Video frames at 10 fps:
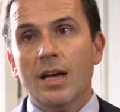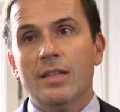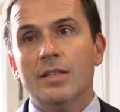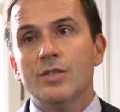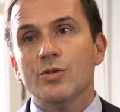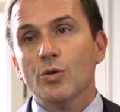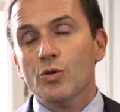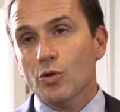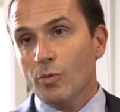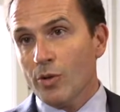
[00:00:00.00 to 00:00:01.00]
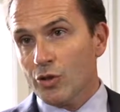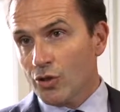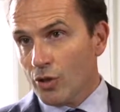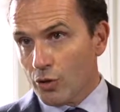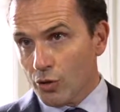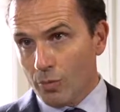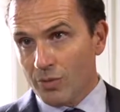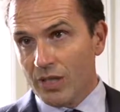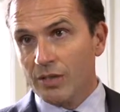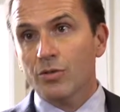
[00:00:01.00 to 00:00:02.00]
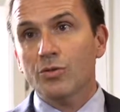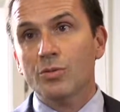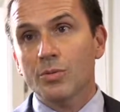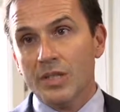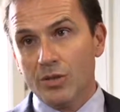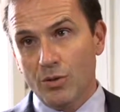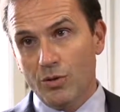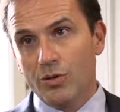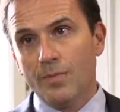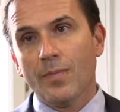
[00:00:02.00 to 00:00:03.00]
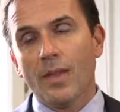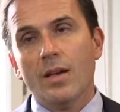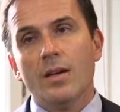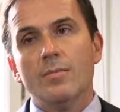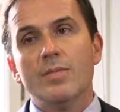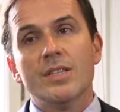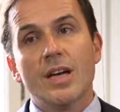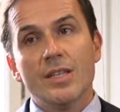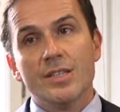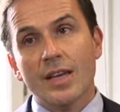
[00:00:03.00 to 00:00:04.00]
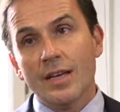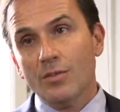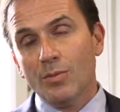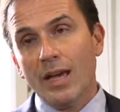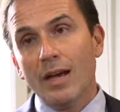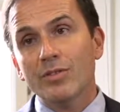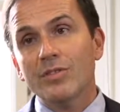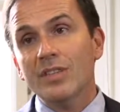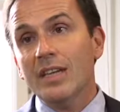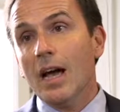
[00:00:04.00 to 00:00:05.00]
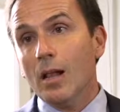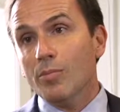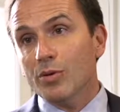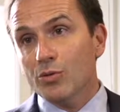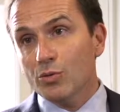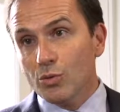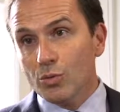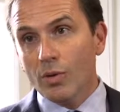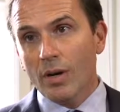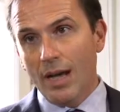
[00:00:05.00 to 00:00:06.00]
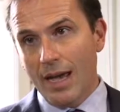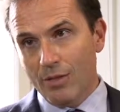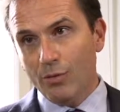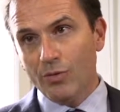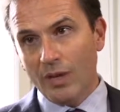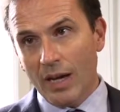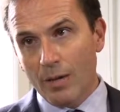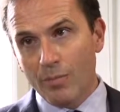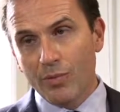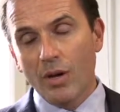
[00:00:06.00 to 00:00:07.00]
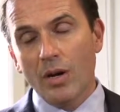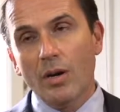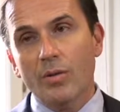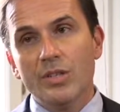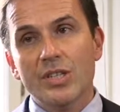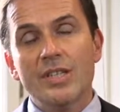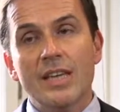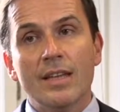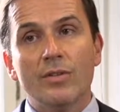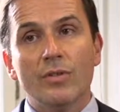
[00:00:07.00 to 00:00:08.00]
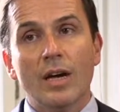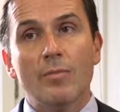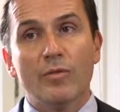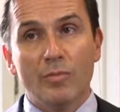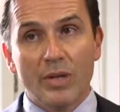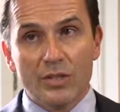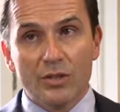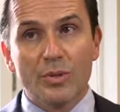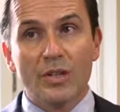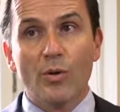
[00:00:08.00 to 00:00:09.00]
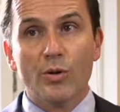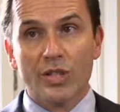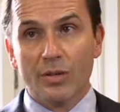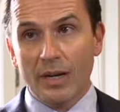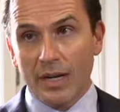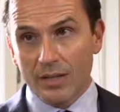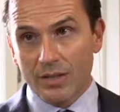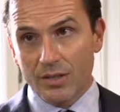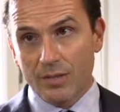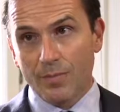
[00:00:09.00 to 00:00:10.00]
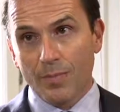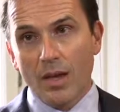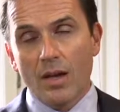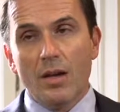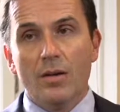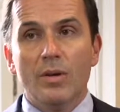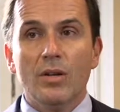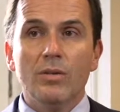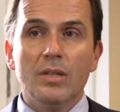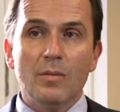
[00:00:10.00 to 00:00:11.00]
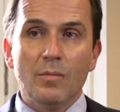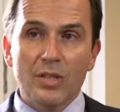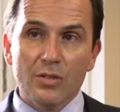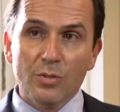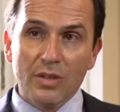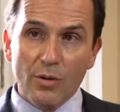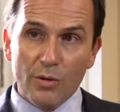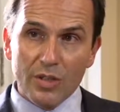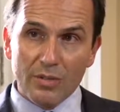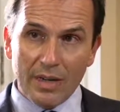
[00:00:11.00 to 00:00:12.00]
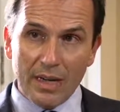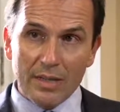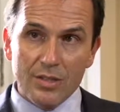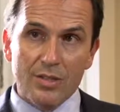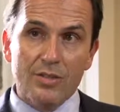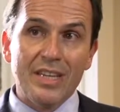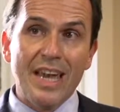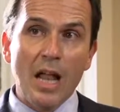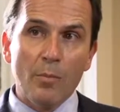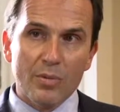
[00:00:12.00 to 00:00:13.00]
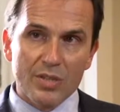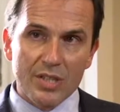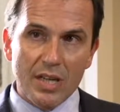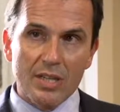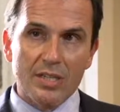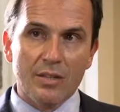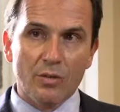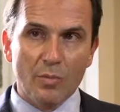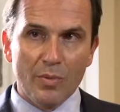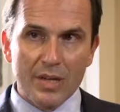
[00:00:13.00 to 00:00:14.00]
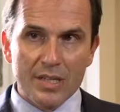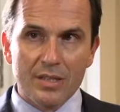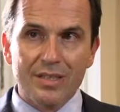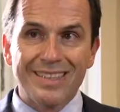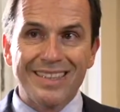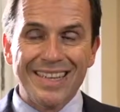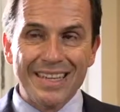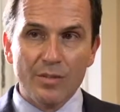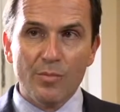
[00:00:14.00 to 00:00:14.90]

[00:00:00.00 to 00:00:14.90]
and that is not so much subject to research. Besides that, we have the T helper two endotype, which is the endotype of patients with allergic rhinitis. We know that in patients with allergic rhinitis, the T helper cells that are present in the nasal